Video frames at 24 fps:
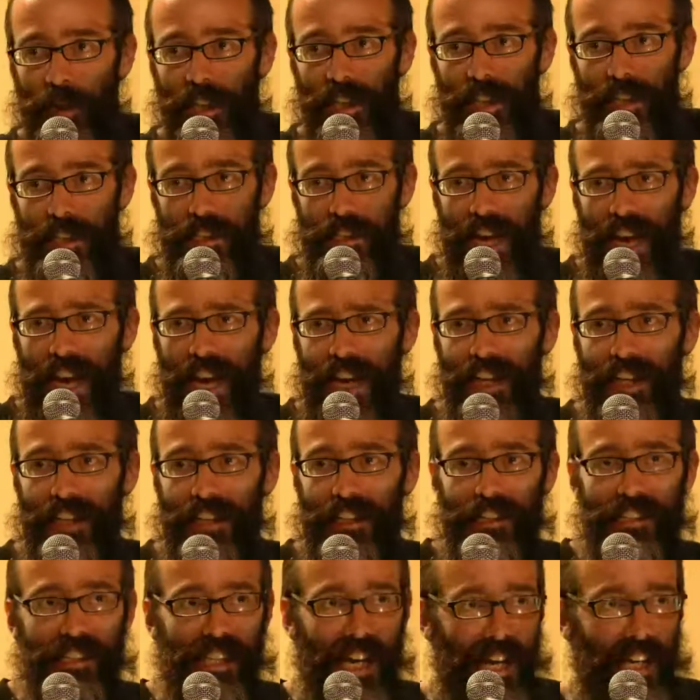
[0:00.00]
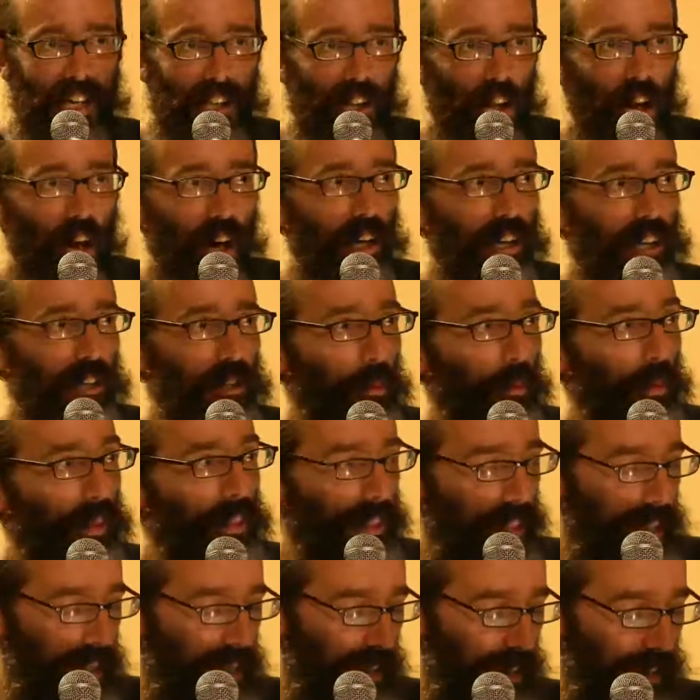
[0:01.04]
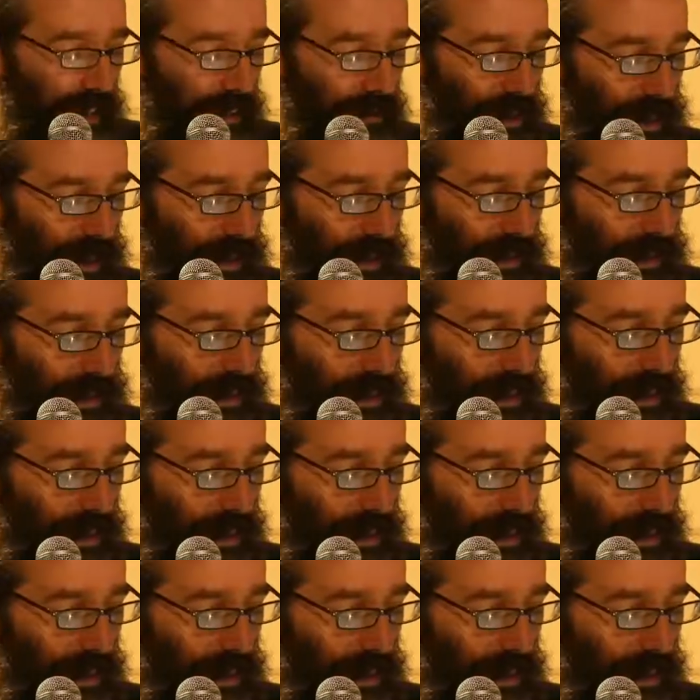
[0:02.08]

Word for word: is dying. It's kind of the hardest one to see of these.